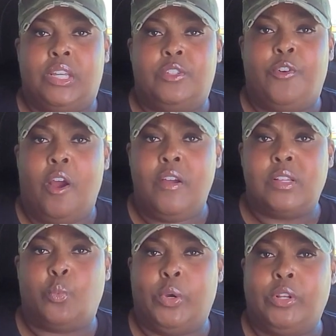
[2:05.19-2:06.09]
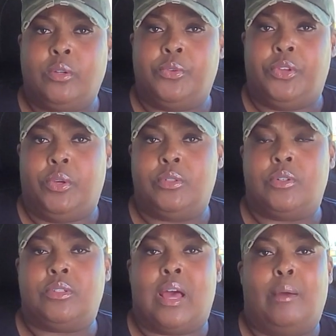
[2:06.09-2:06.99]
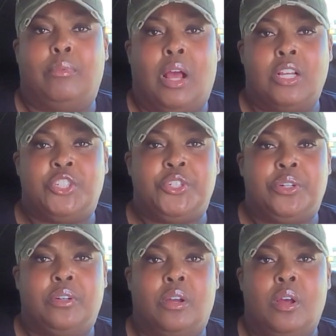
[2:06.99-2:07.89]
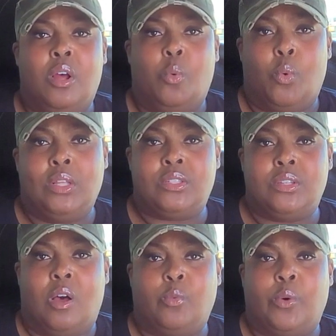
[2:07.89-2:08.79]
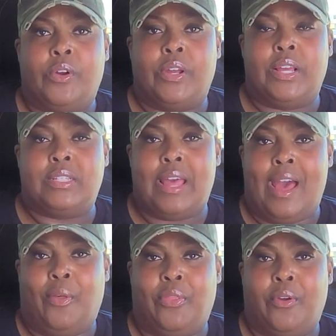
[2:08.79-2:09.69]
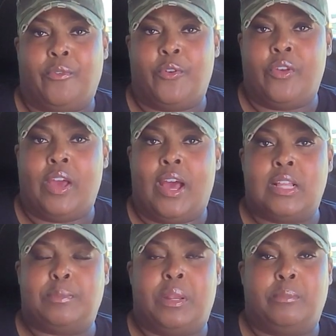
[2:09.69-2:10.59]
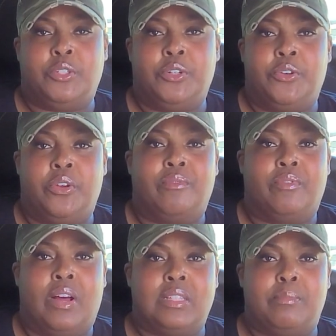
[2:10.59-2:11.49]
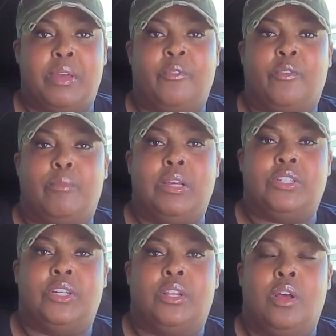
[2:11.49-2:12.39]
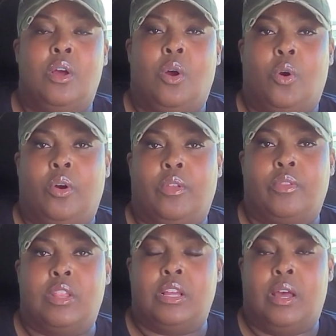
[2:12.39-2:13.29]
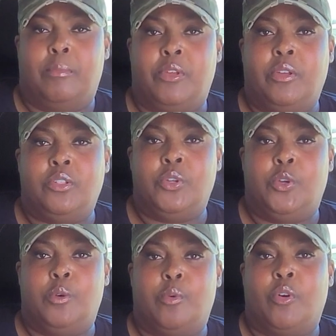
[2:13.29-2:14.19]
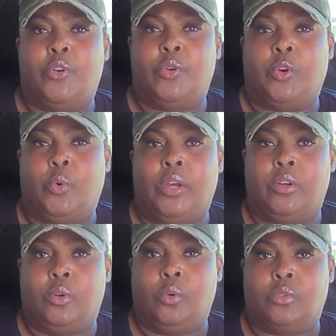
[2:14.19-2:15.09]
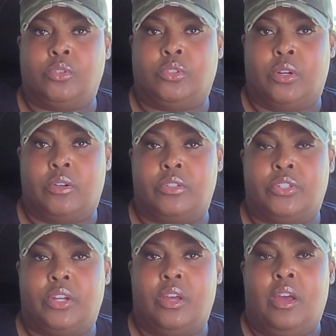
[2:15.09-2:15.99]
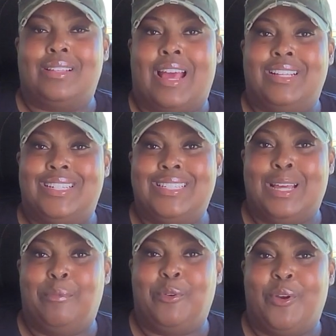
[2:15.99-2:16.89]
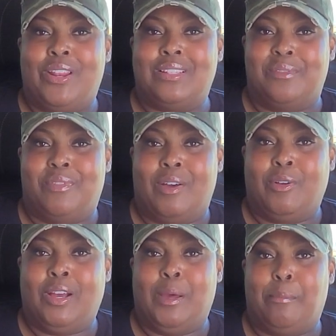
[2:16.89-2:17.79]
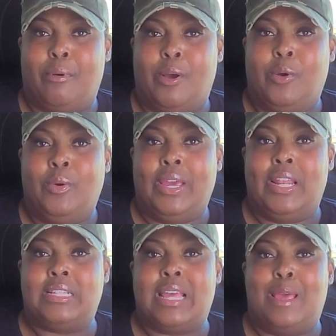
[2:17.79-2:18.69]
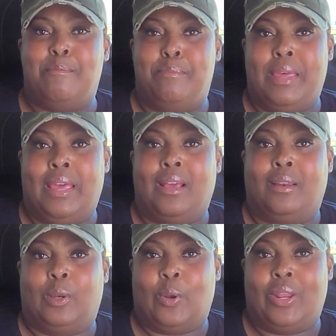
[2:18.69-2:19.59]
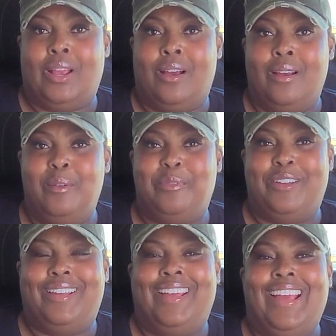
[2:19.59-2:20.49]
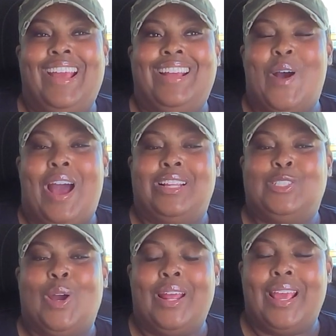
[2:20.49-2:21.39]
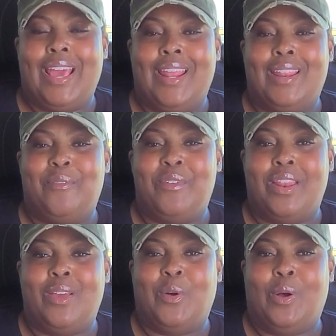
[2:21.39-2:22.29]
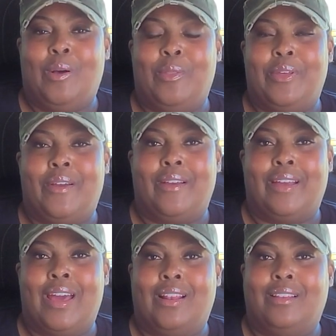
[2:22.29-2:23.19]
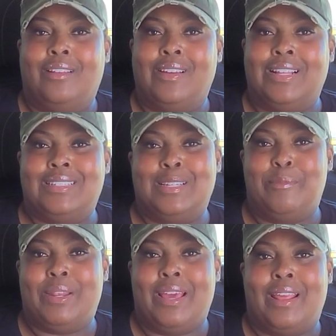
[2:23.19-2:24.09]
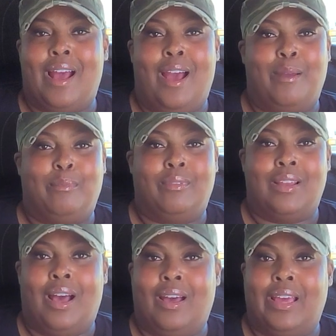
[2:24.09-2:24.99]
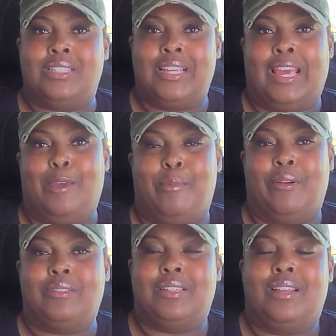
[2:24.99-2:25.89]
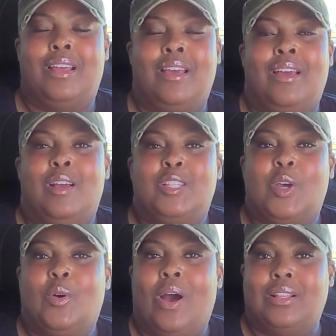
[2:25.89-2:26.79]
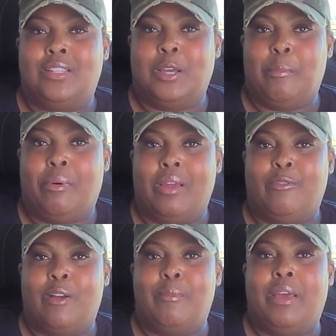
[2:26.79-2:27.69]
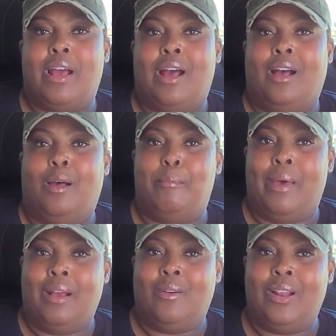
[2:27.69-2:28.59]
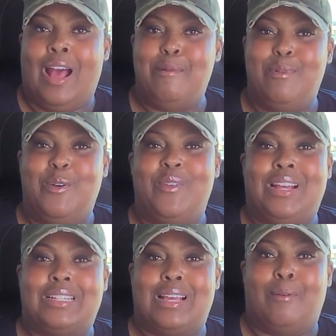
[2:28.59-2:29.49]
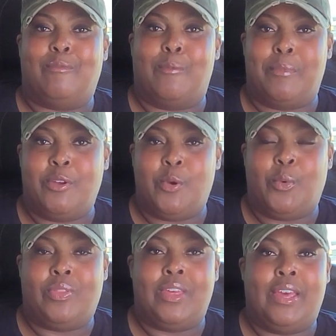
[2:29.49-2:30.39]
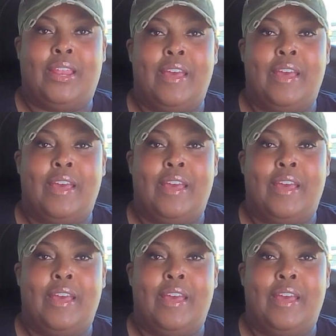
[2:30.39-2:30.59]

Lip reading: As far as Windows users, I'm not sure what software is out there for you guys, but I'm sure you can find some information on the, YouTube or do a quick Google search. I just upgraded to Final Cut Pro. It is a big learning curve. I tried to edit a video on there, got a little intimidated. I am not a techie person, so I took a break from it. I hopped back on iMovie because I'm familiar with it.